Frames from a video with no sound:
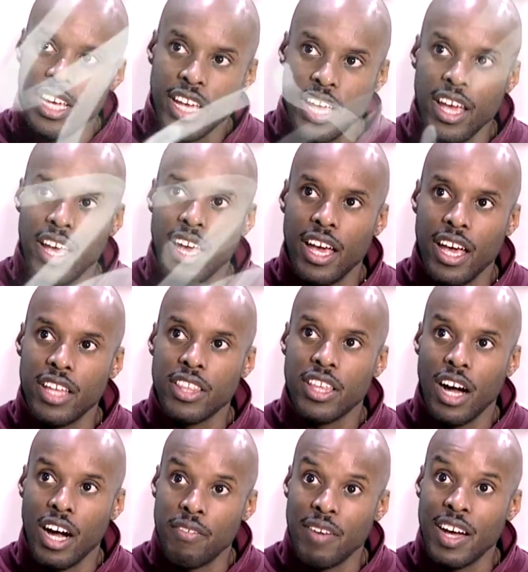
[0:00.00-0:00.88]
here
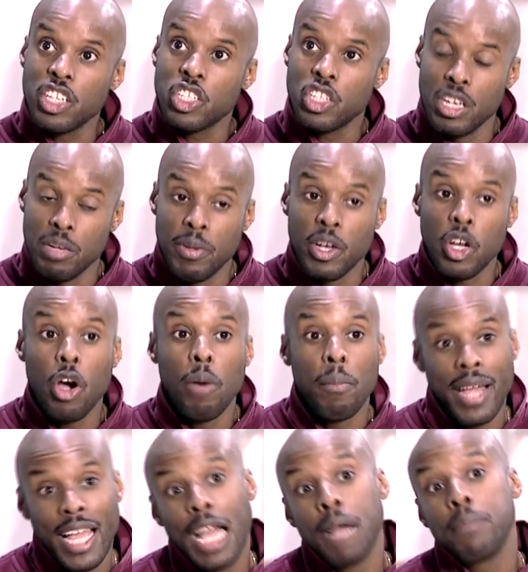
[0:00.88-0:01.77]
that I've actually
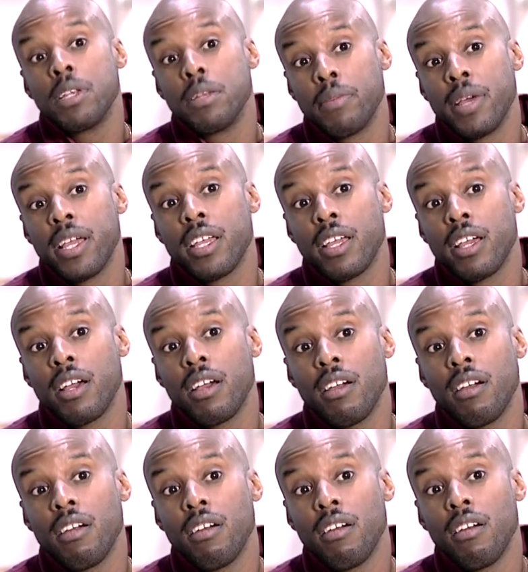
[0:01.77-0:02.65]
become a cabinet maker.
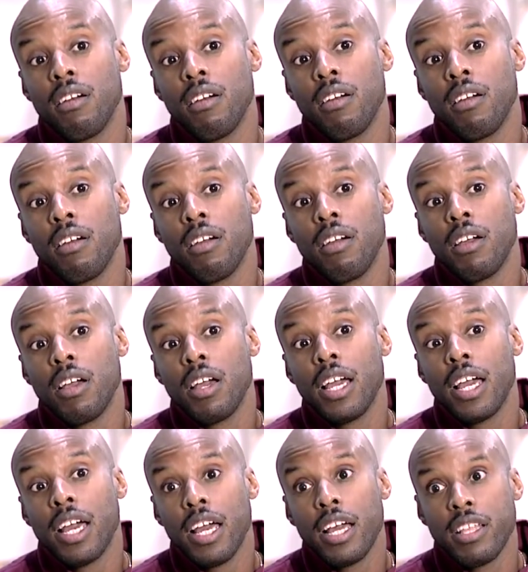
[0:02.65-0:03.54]

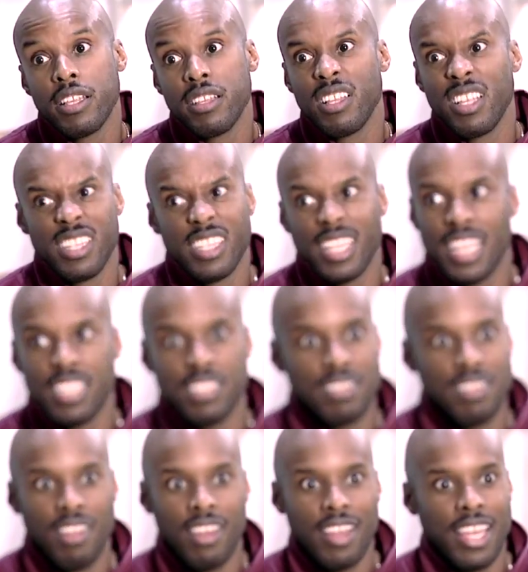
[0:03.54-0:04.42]
And
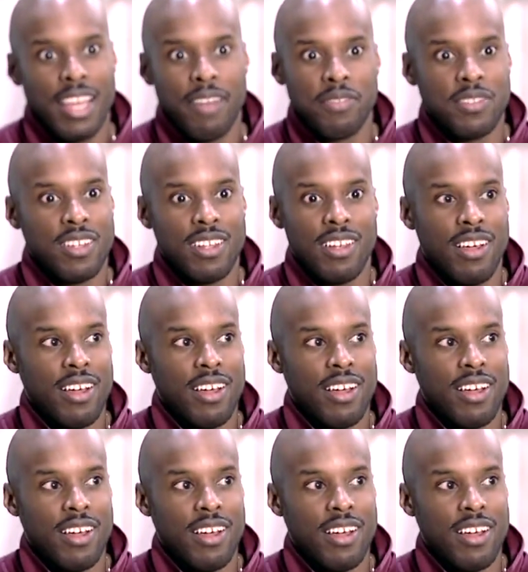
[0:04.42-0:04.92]
that's like after